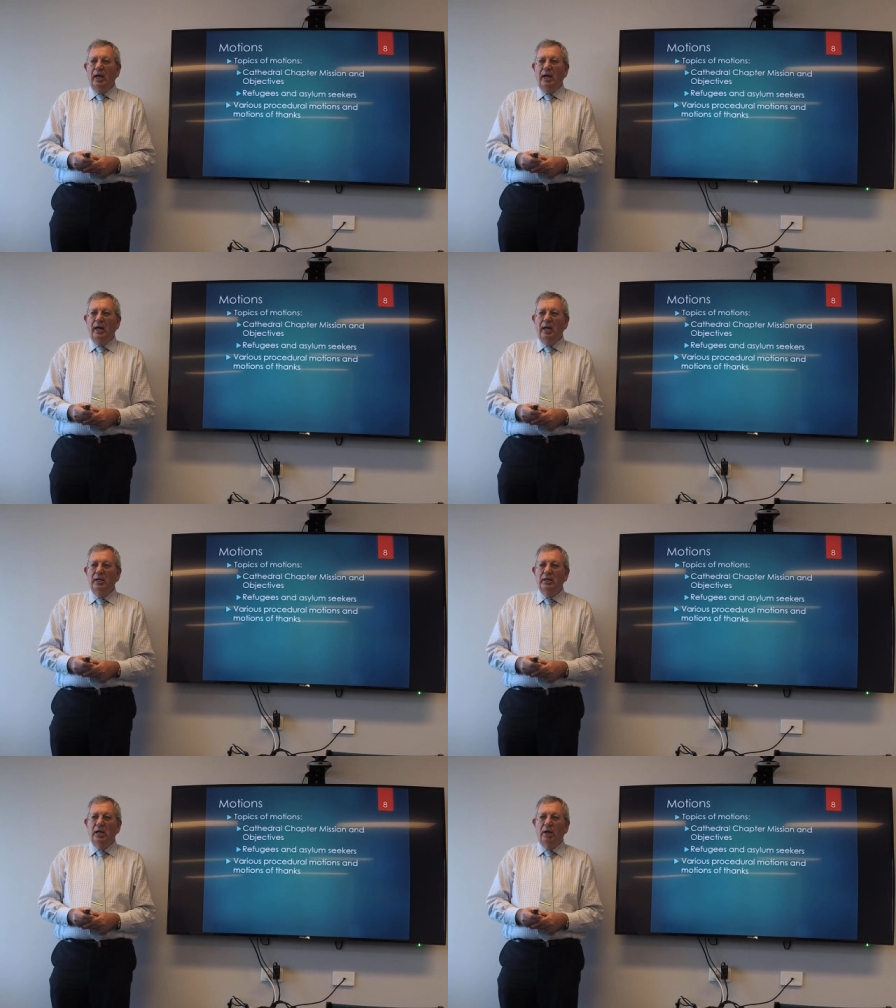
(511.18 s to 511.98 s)

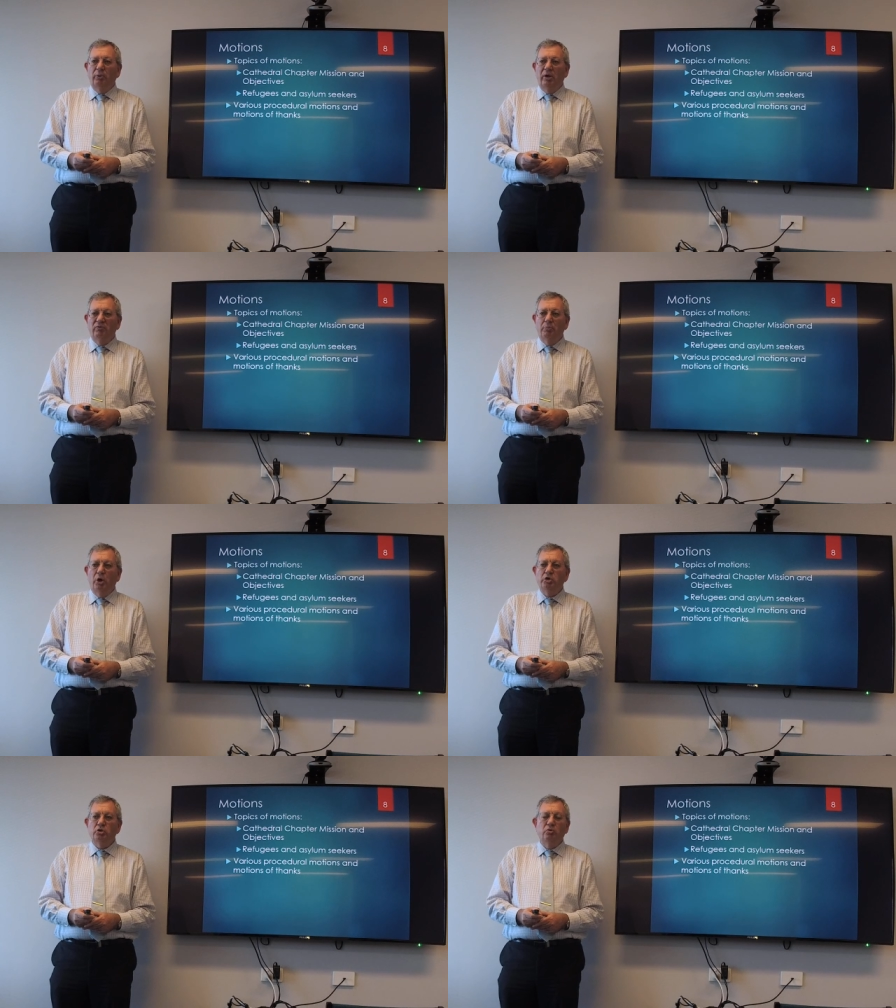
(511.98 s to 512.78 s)
and we have a
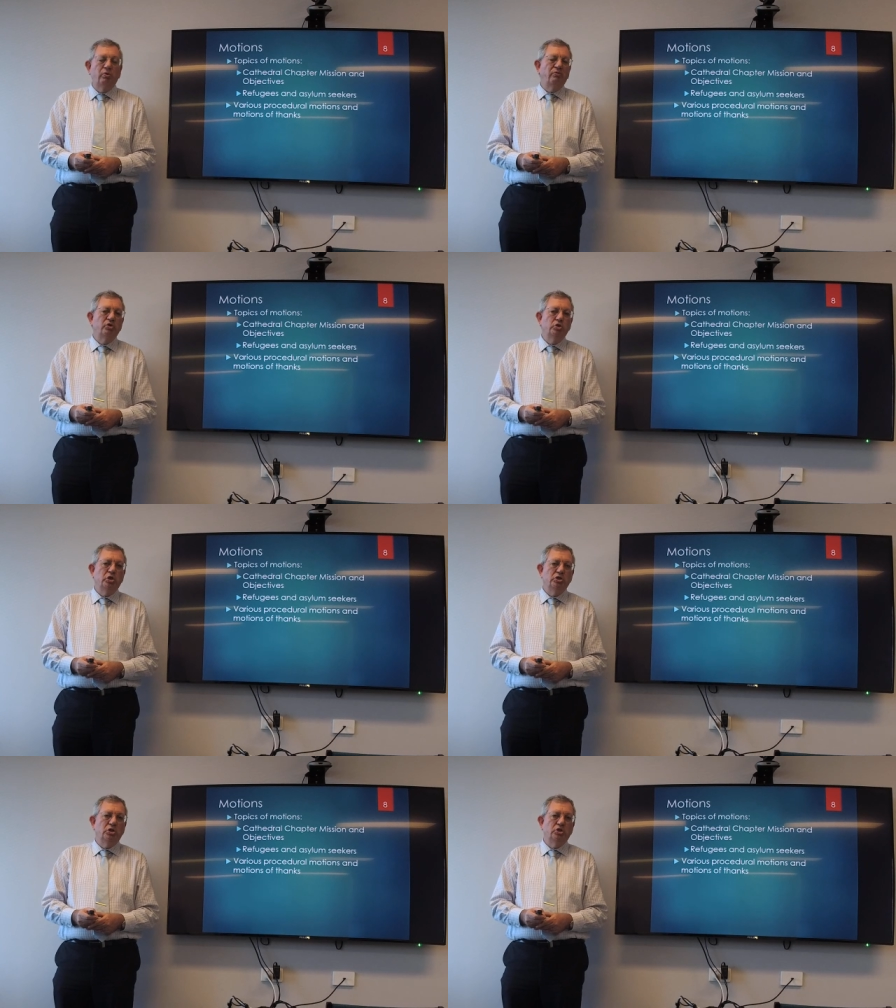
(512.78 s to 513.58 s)
motion on
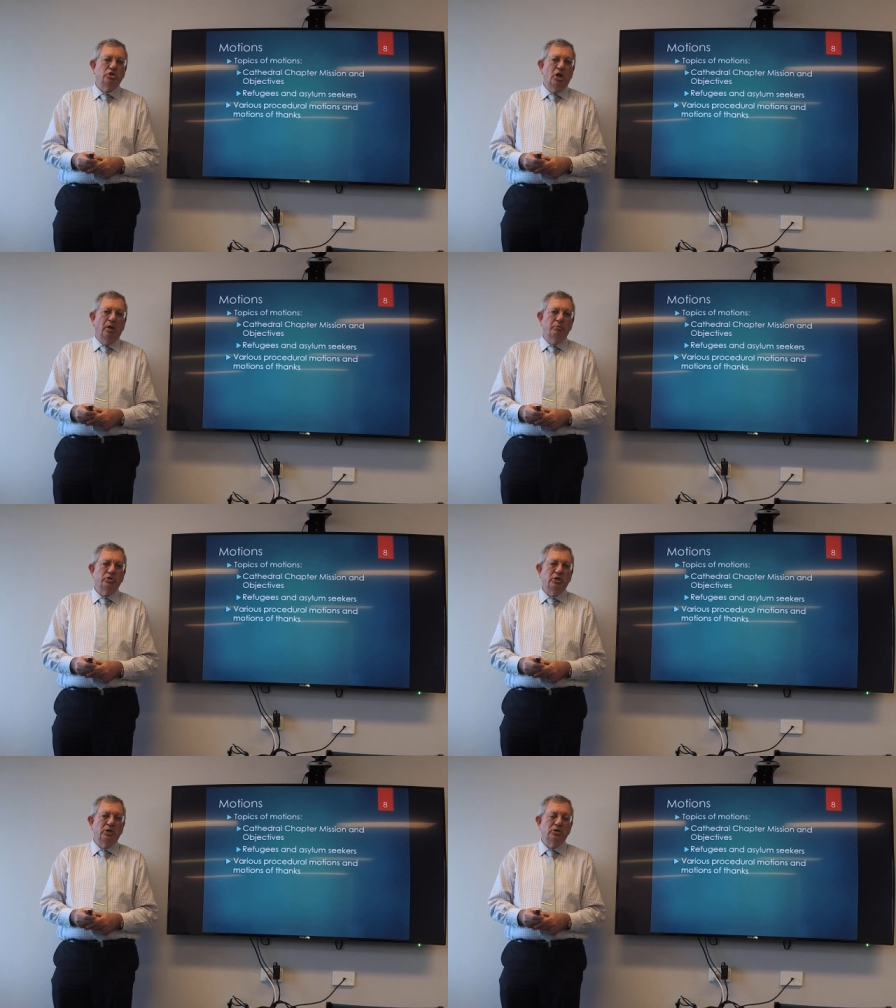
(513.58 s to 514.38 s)
refugees and asylum
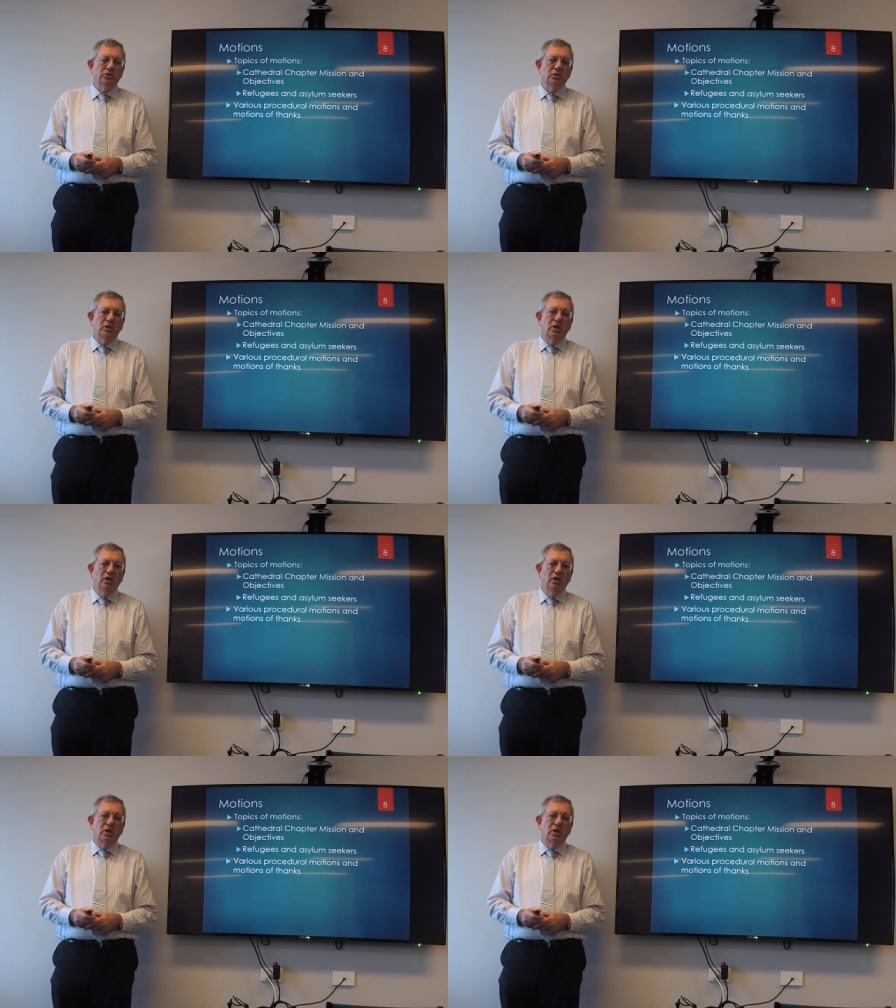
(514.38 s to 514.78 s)
seekers.